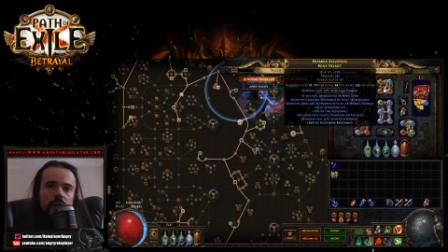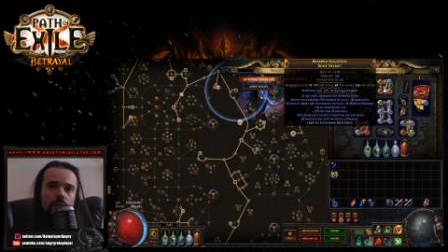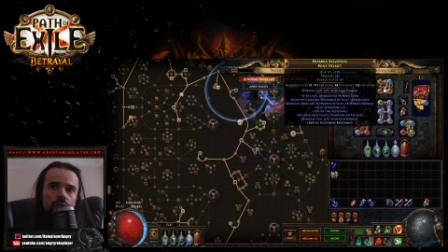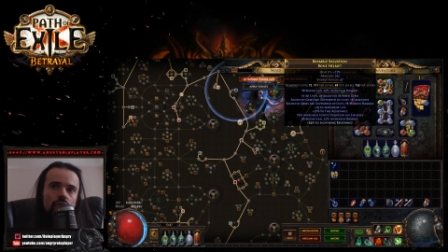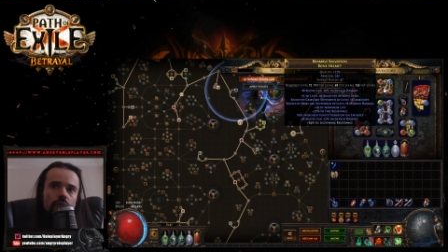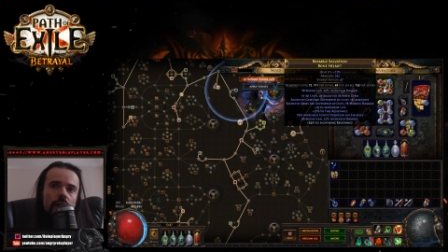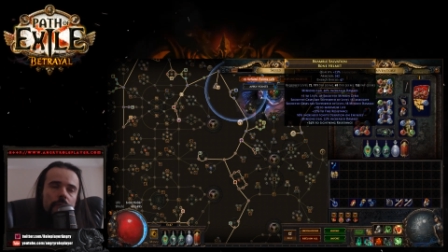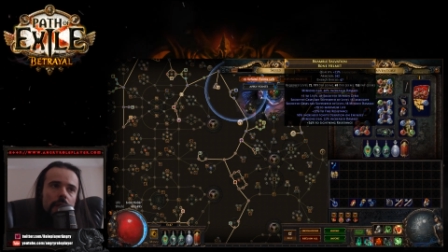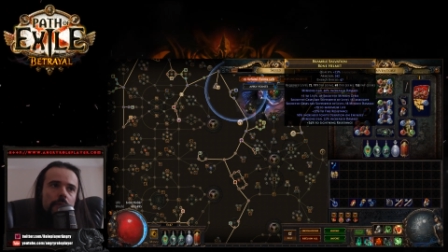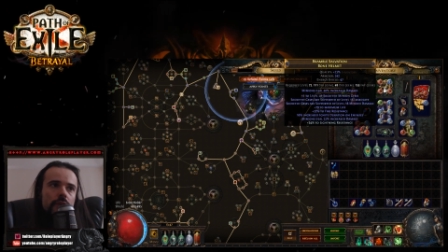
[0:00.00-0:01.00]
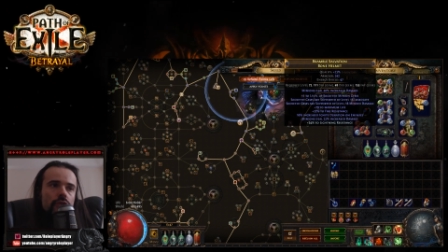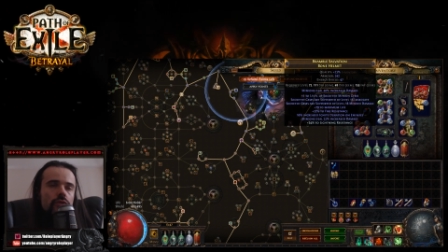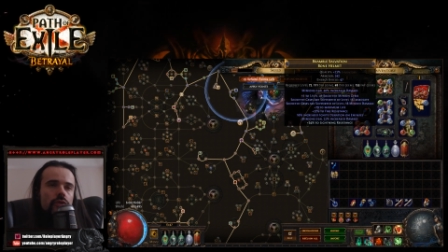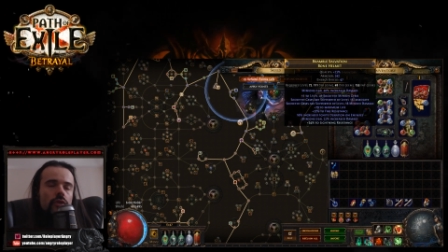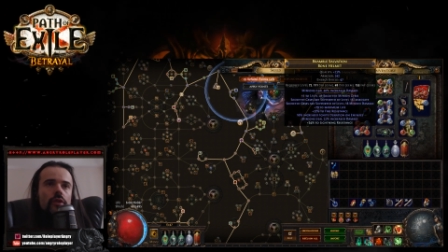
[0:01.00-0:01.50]
I will try maybe to
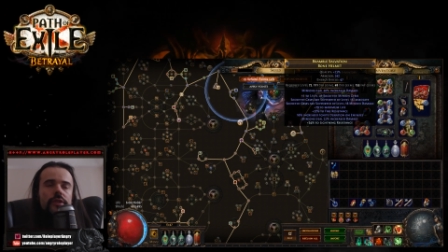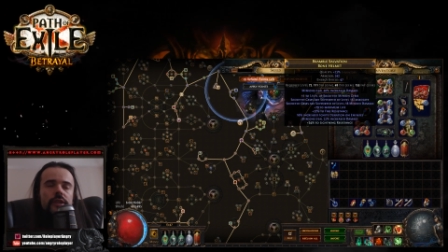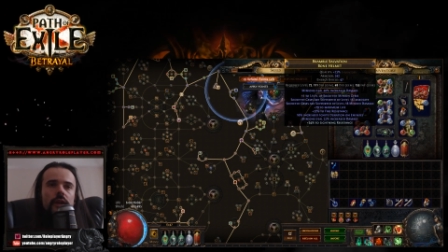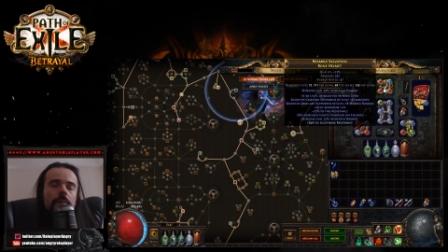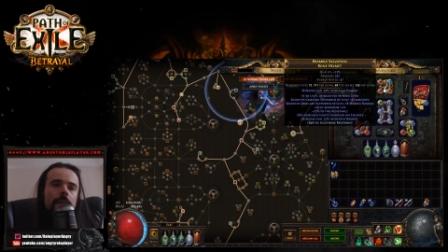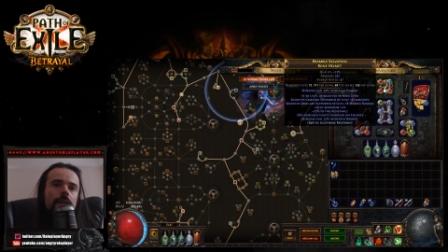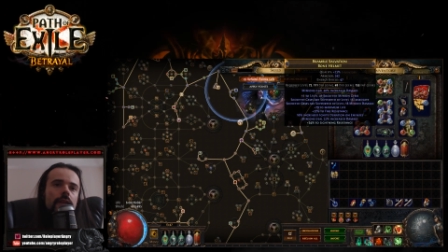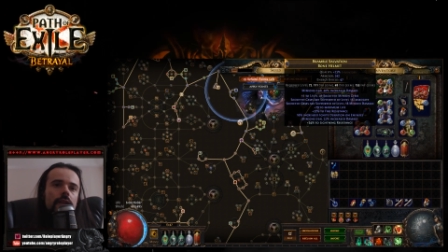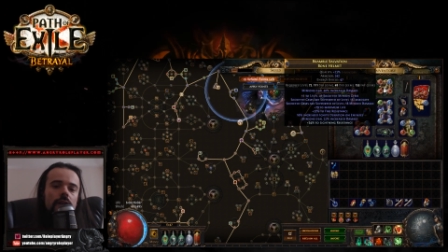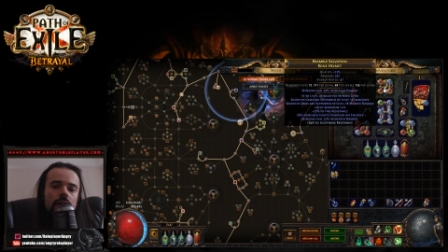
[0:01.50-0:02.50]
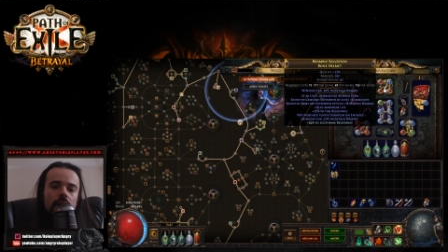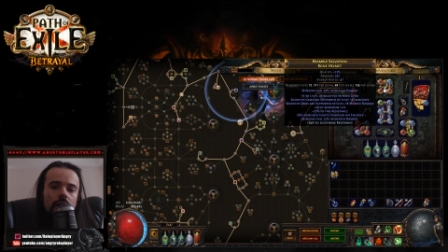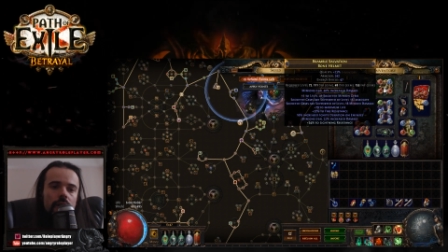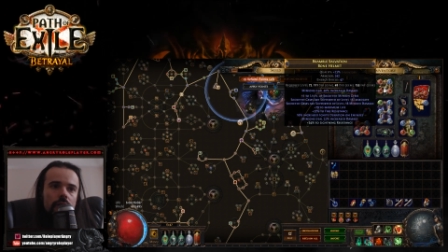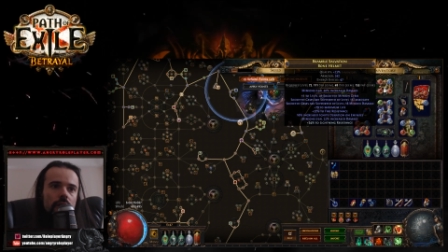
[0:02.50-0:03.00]
roll some
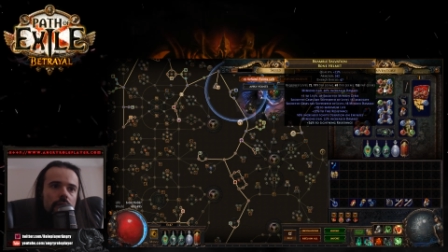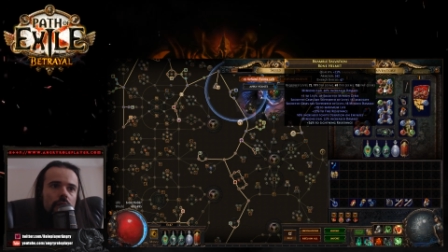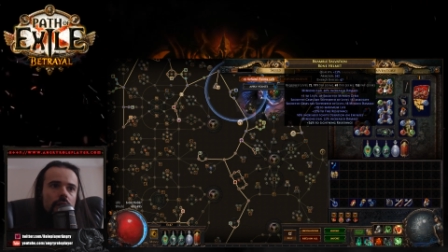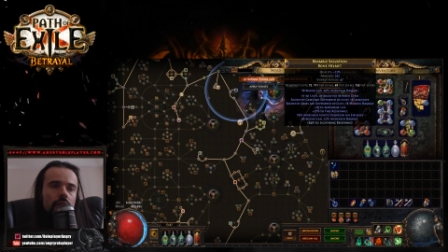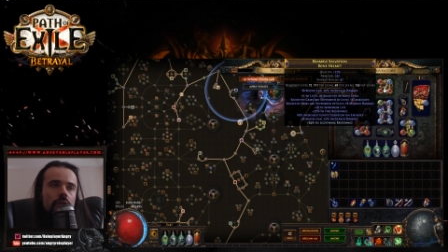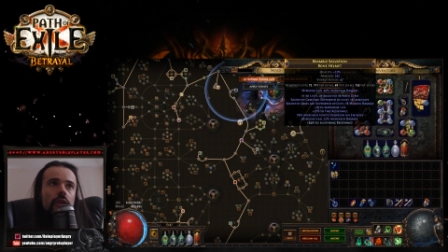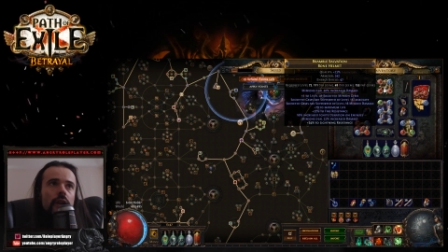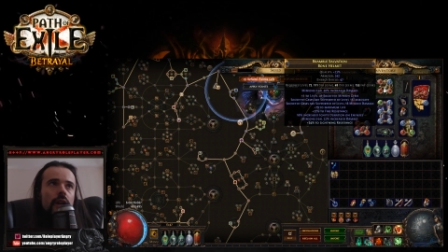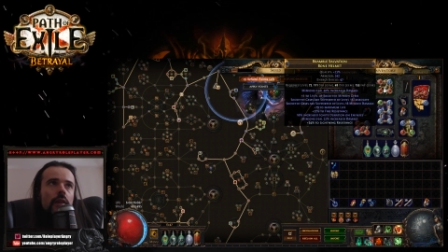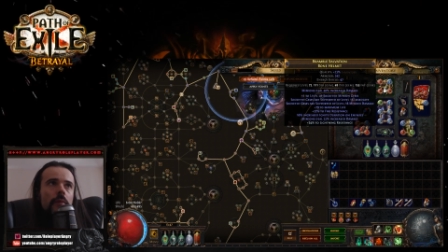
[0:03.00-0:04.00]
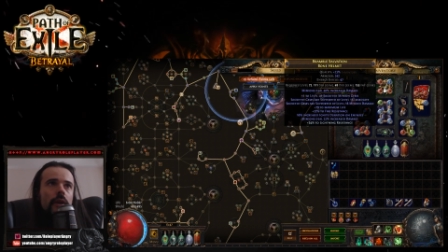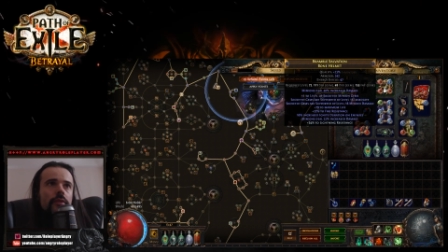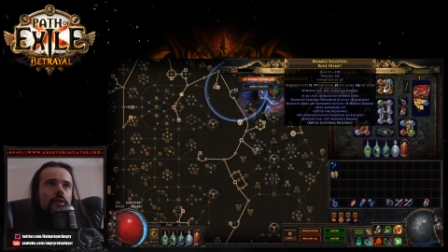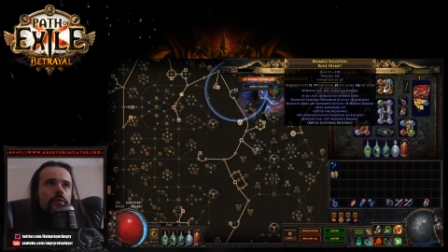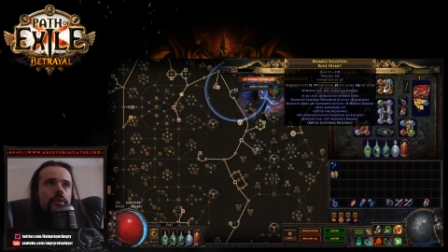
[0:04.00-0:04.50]
high level elder helm,
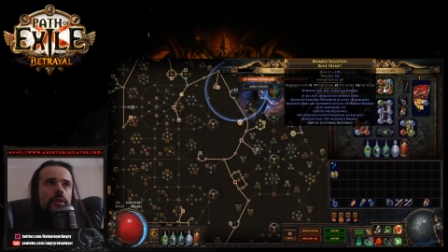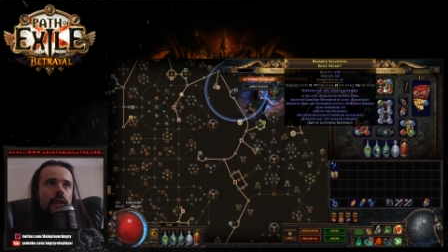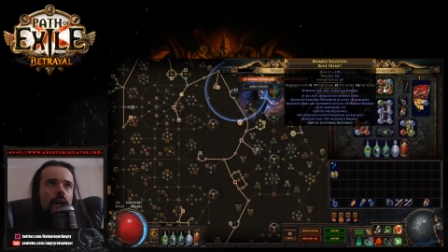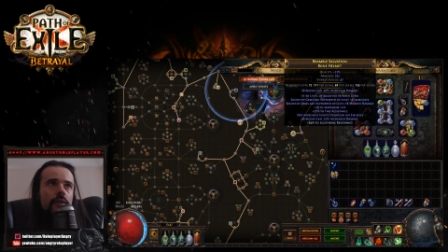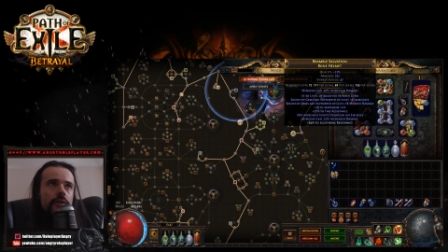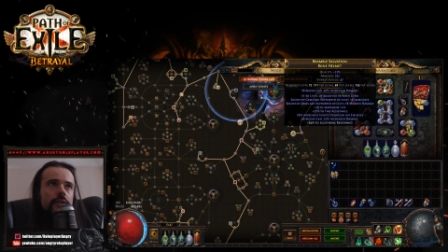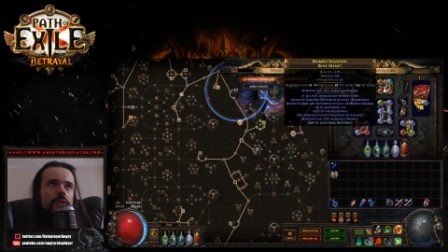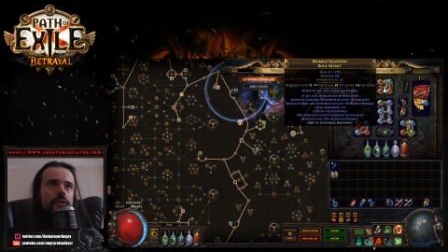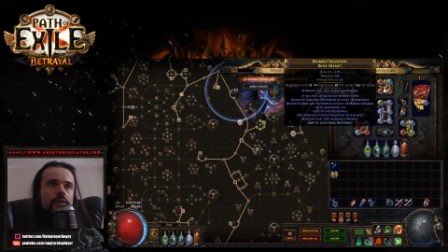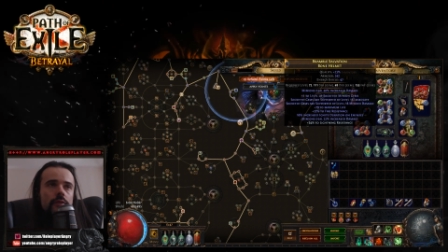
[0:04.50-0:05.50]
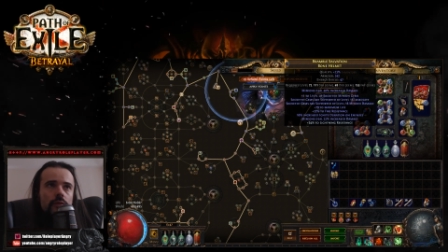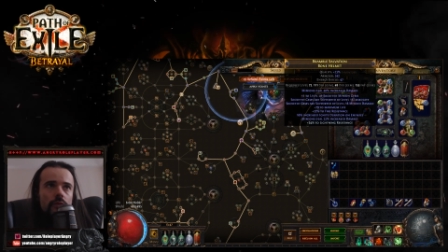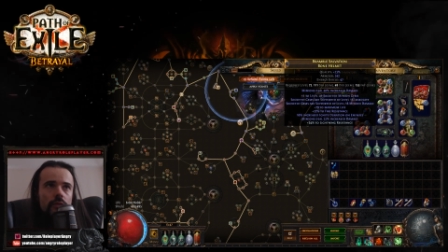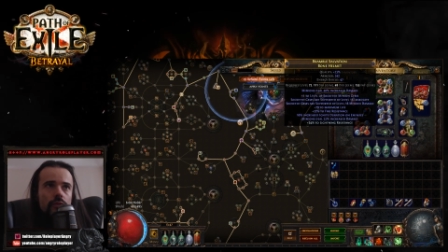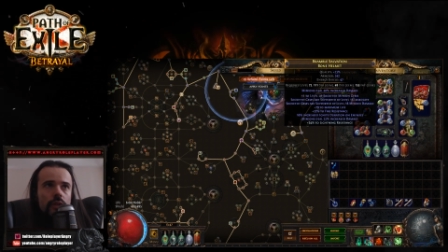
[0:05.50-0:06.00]
but for now this is
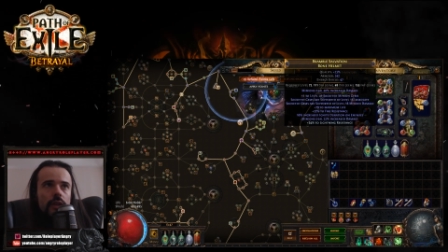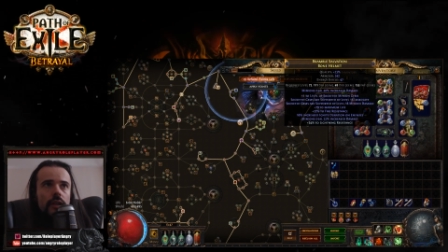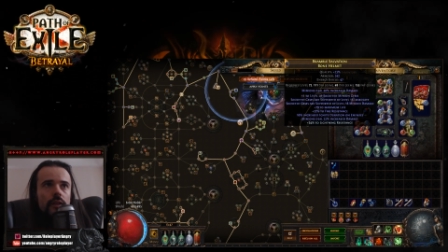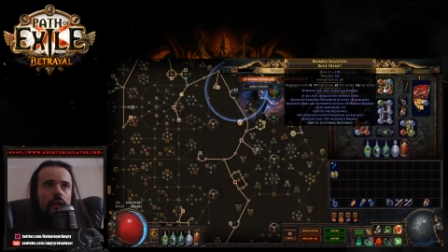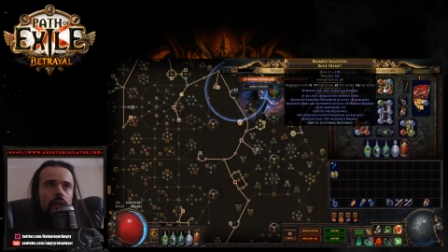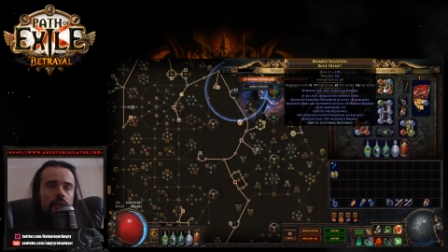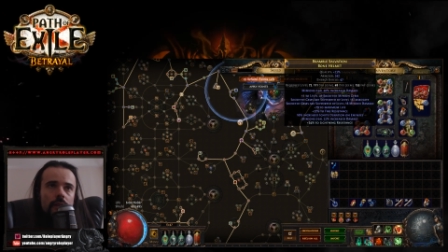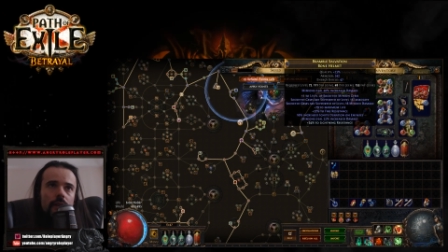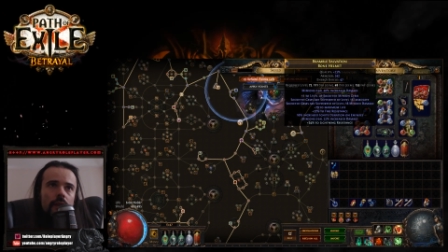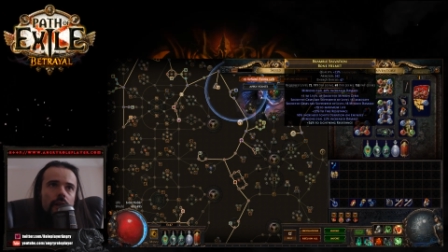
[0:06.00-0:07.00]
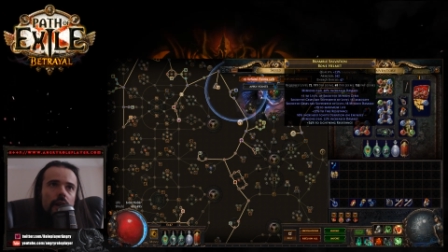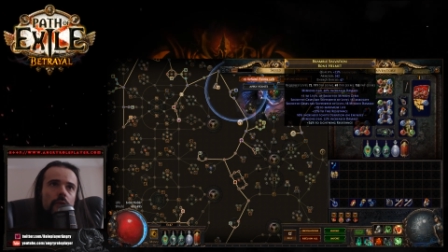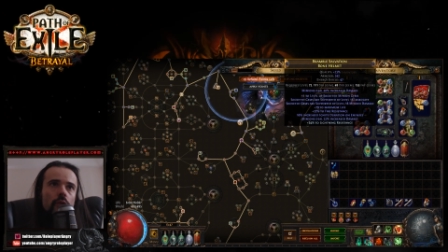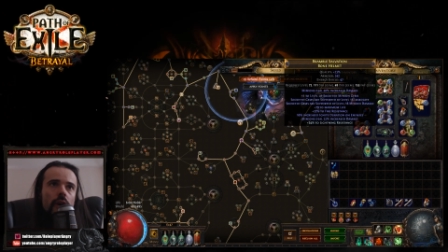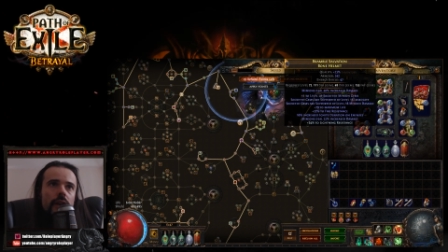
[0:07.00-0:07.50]
really like,
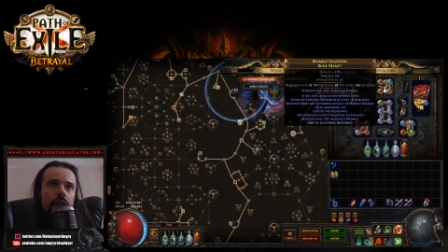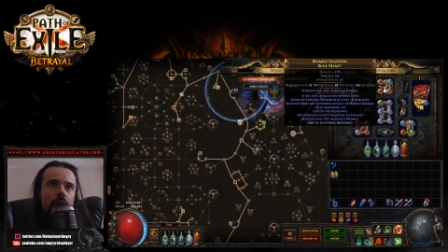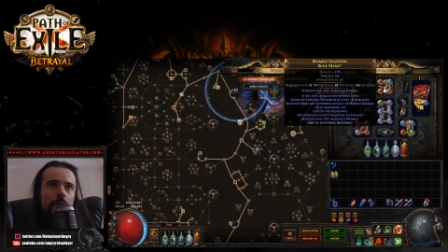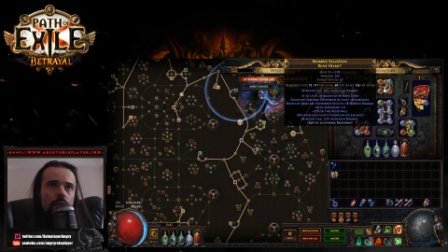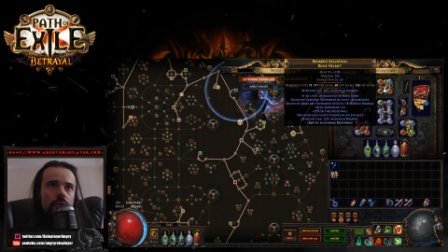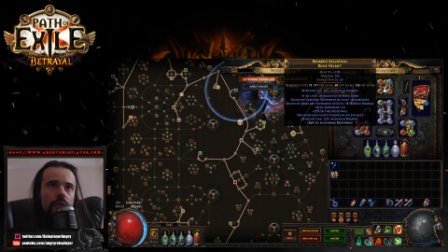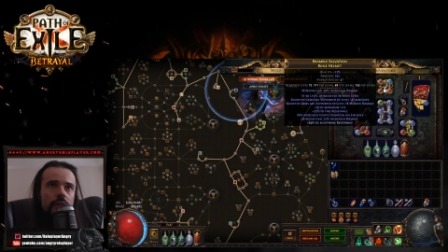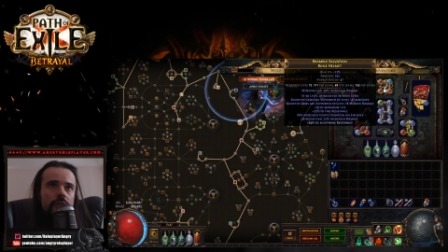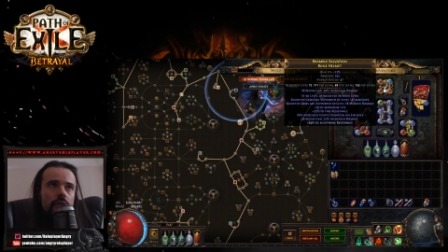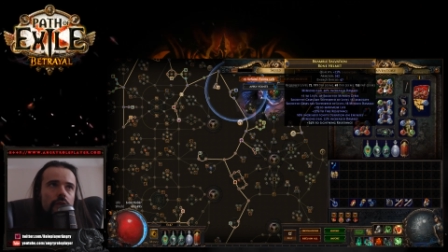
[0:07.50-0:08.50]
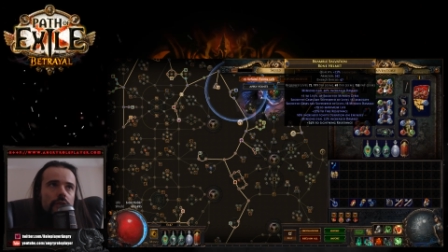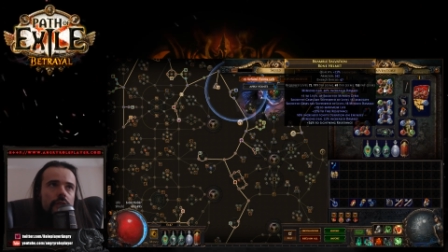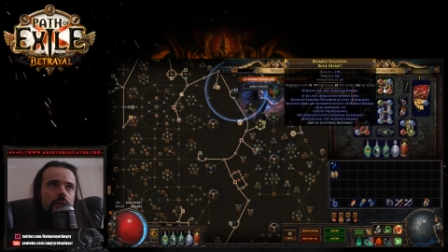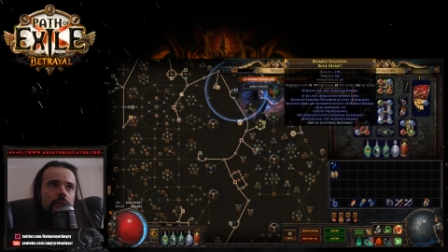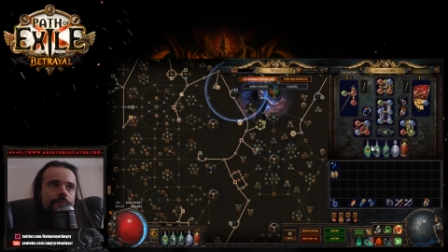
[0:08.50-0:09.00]
I'm quite happy with this,
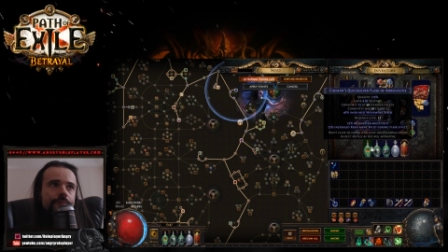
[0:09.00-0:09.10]
honestly.